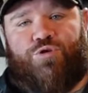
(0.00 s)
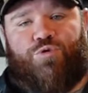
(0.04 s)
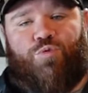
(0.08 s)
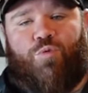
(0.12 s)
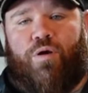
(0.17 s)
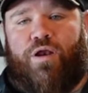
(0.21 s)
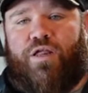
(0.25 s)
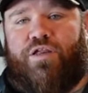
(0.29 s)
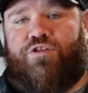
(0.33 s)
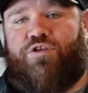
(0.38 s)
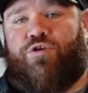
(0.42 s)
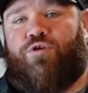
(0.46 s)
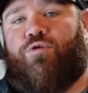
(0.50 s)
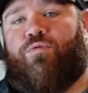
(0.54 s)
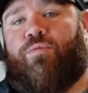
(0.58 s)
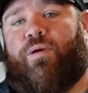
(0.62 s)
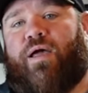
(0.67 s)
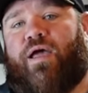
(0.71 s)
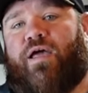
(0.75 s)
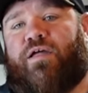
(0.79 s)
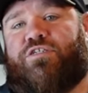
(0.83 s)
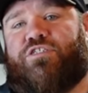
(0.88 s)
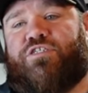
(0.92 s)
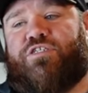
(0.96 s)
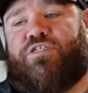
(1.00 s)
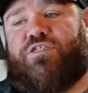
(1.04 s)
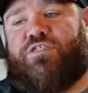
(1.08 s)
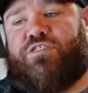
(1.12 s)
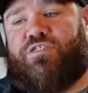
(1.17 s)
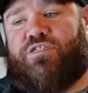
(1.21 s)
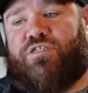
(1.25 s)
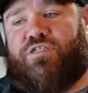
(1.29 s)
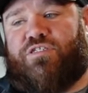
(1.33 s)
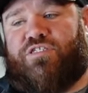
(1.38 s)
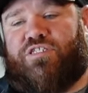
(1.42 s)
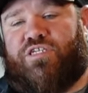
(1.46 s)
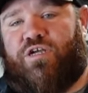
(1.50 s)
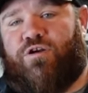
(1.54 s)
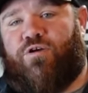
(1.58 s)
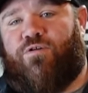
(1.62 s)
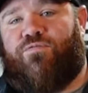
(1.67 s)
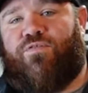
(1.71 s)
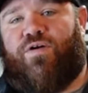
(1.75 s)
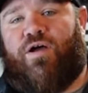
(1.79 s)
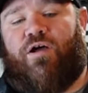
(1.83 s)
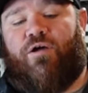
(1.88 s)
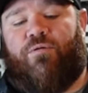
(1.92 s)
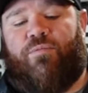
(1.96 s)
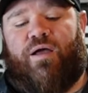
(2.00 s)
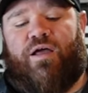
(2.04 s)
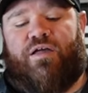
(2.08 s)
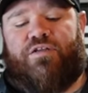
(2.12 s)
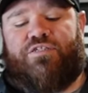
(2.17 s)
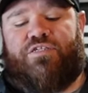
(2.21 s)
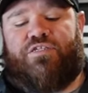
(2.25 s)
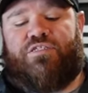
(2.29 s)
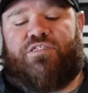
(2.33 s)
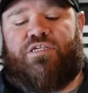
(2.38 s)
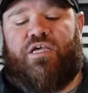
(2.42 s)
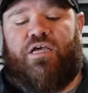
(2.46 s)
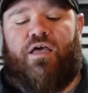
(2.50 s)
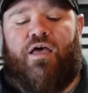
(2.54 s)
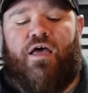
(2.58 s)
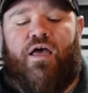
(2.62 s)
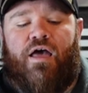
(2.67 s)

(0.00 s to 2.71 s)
22 matches and center fire matches,